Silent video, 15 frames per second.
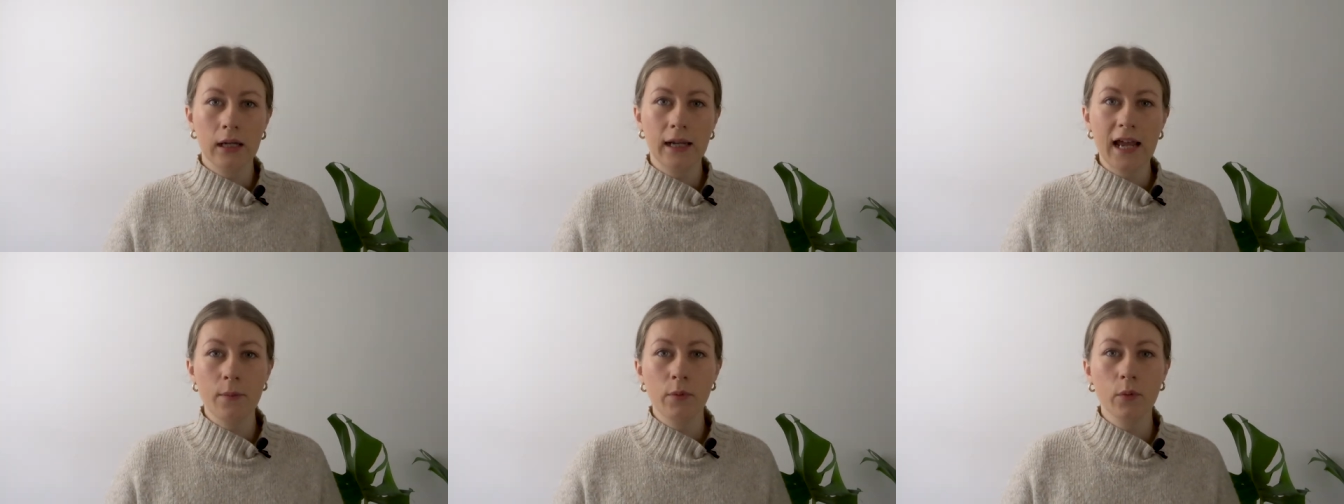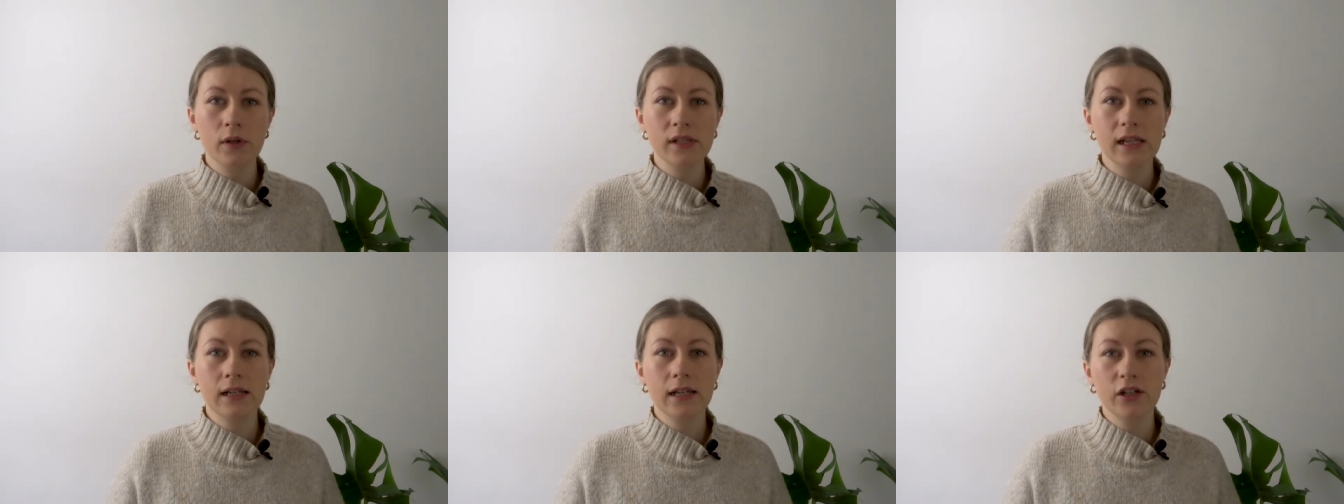Labour
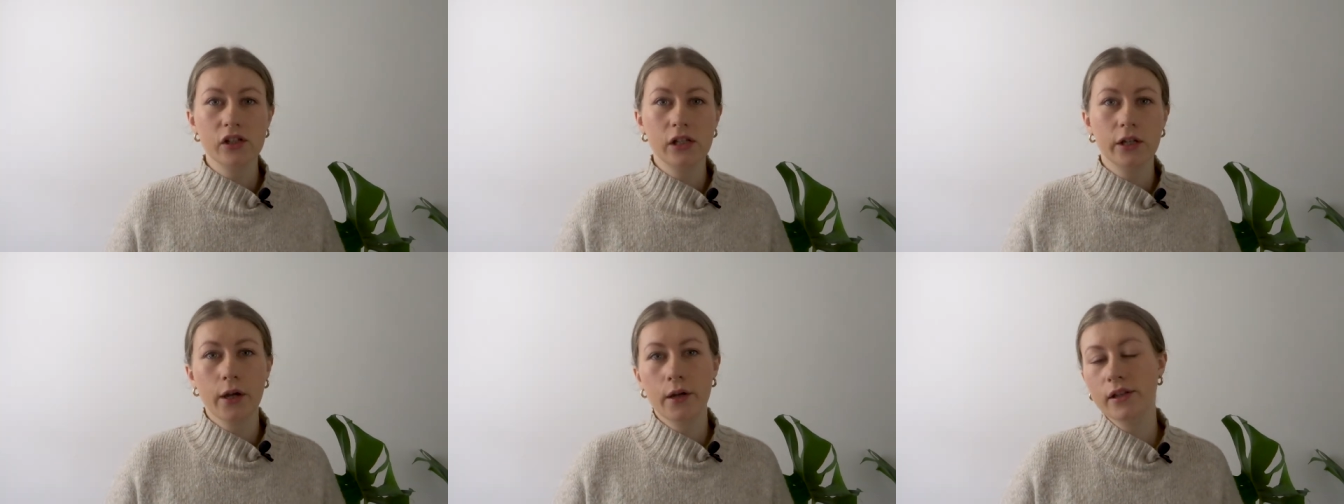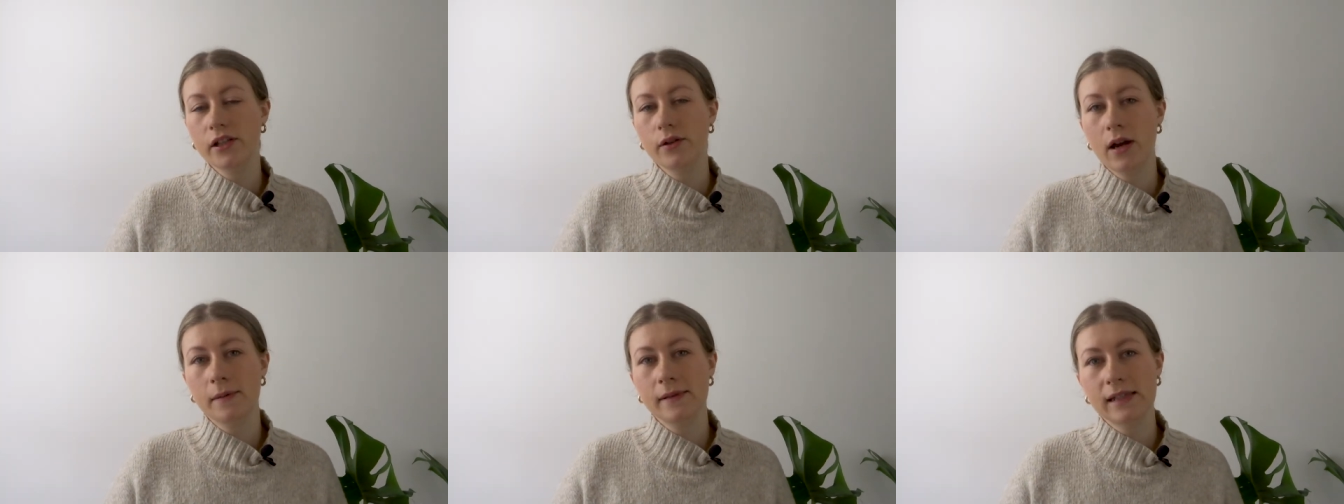was initially going to
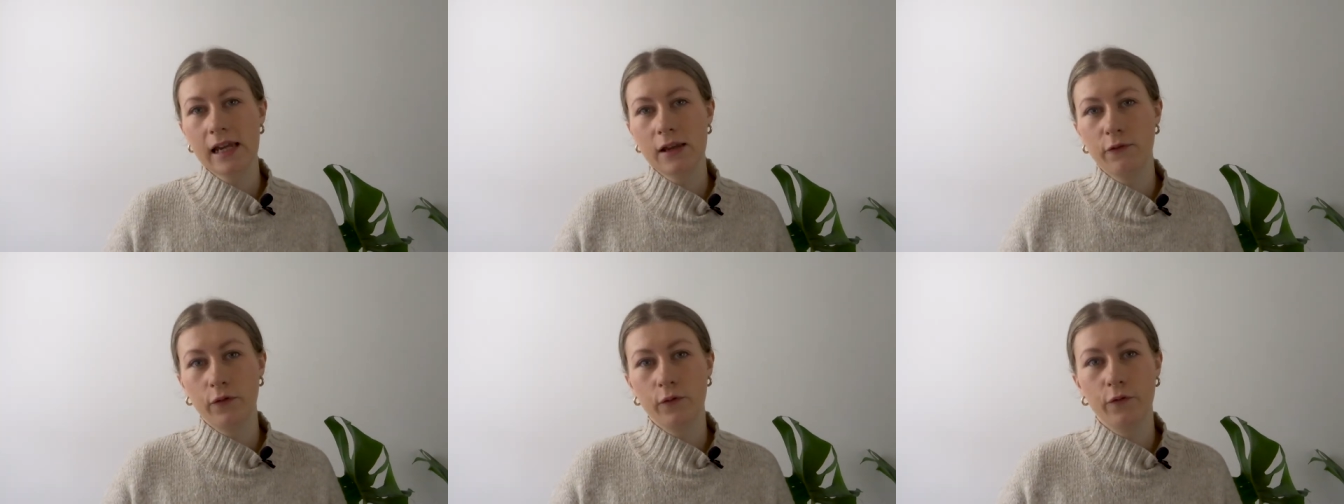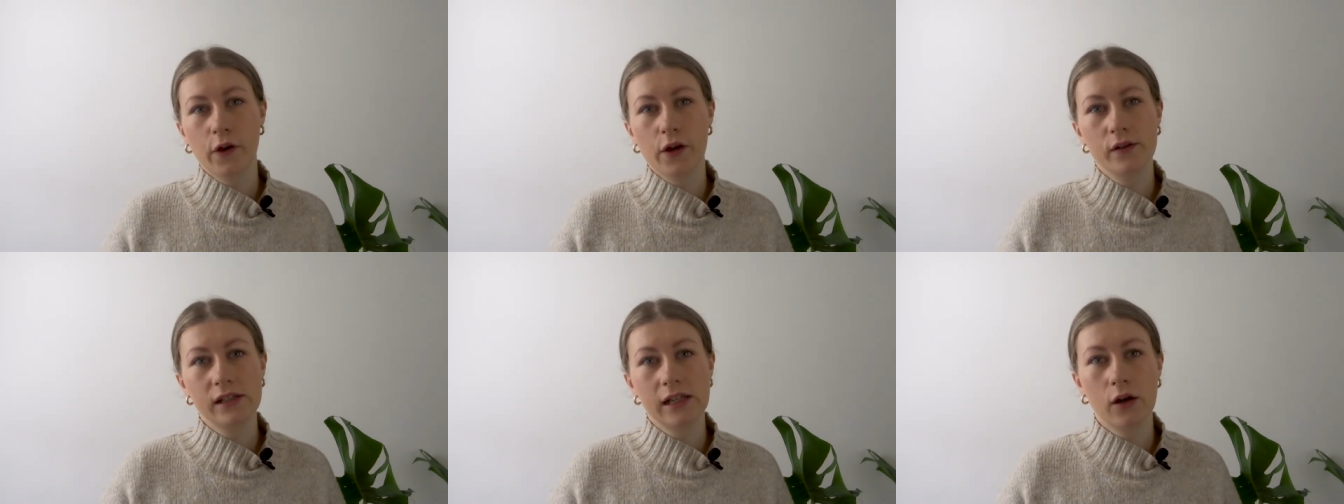abstain from
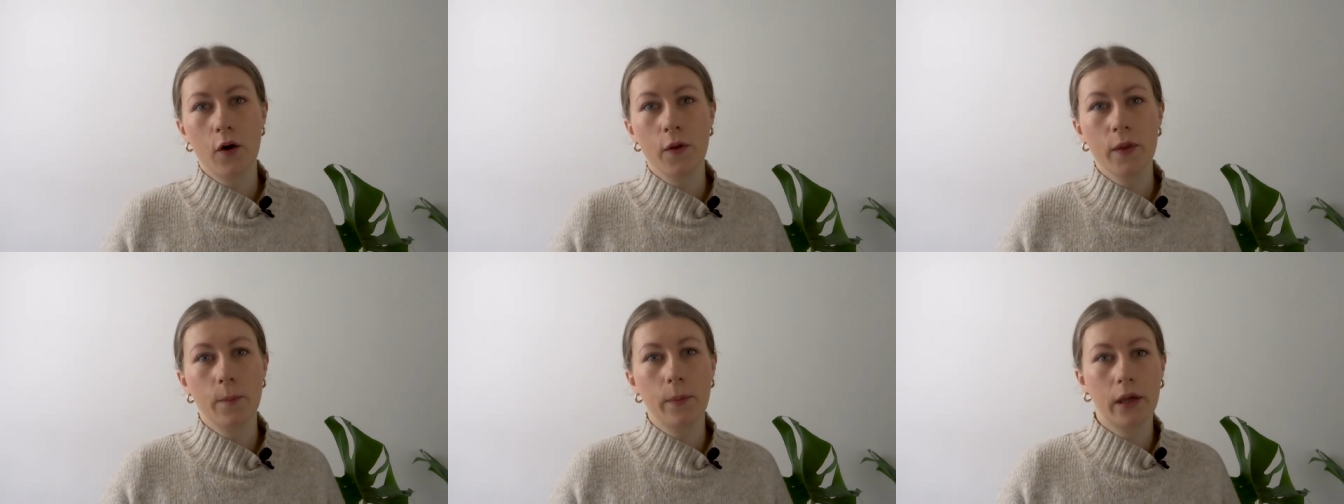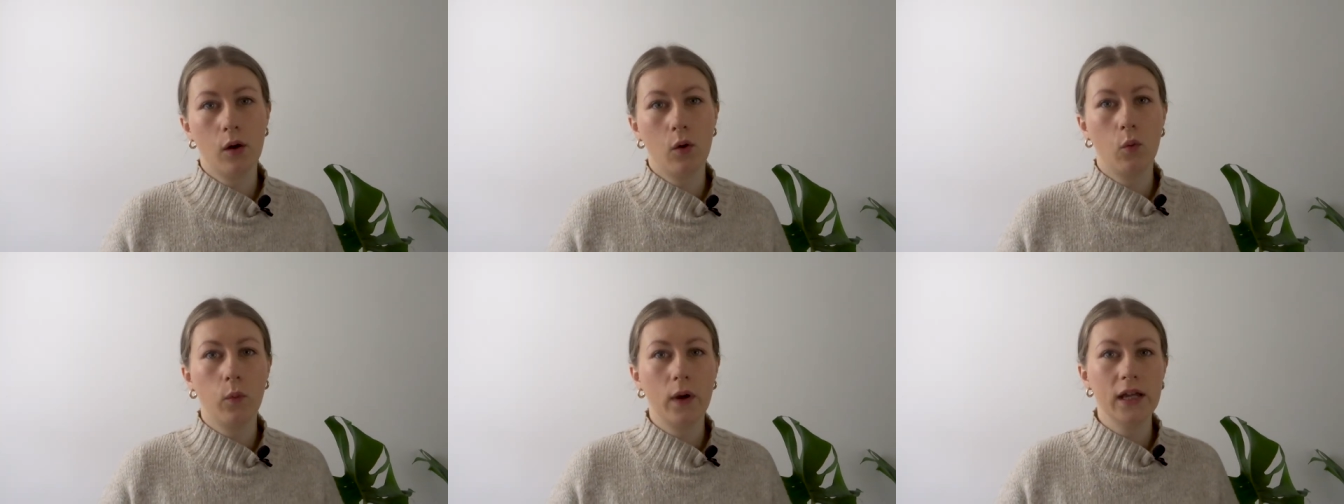voting on the
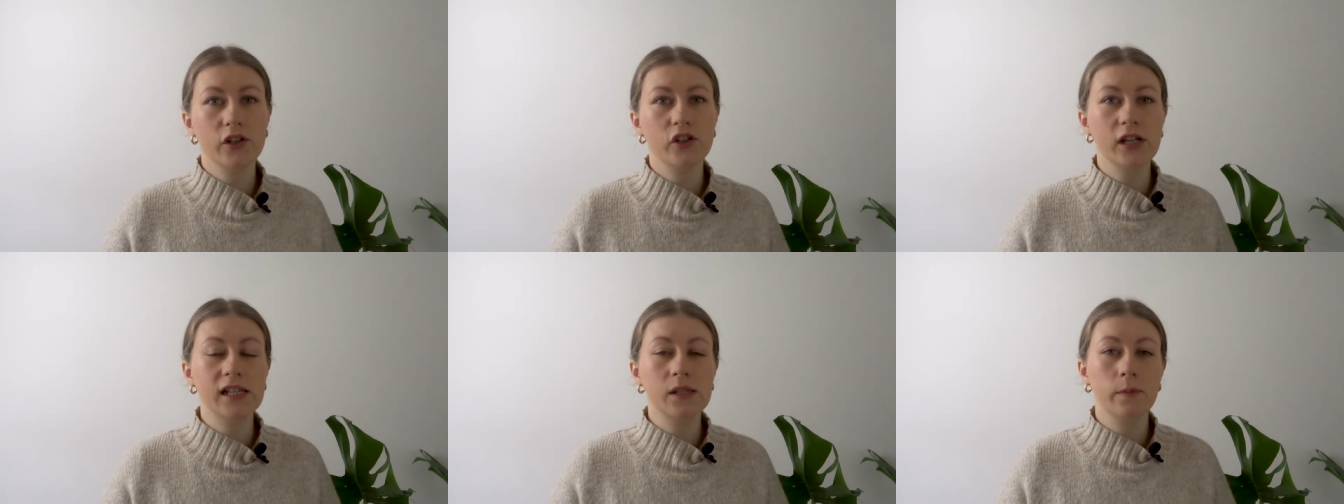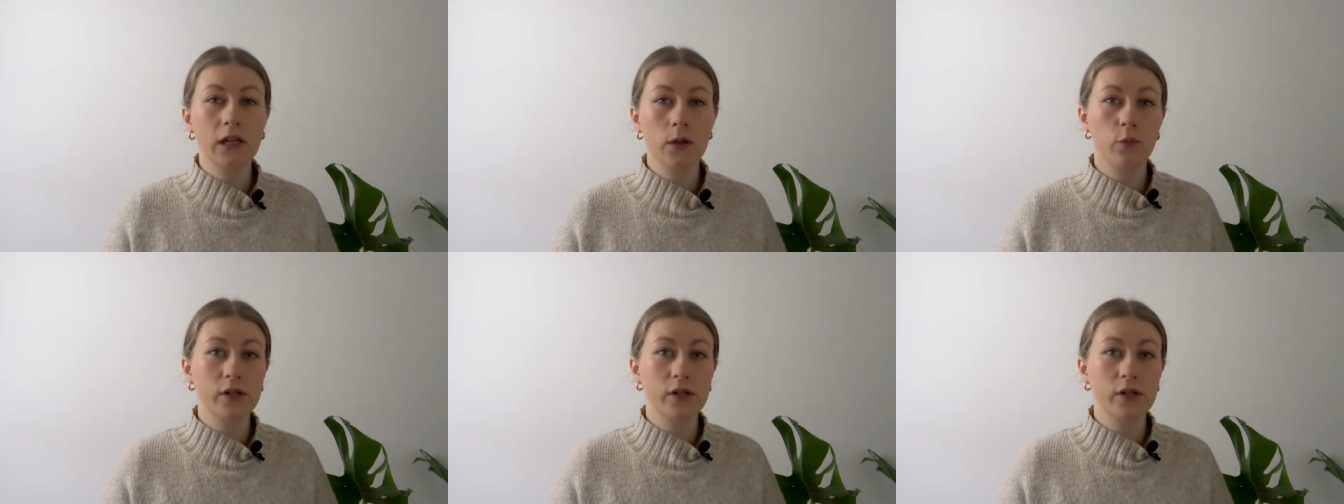bill, which is being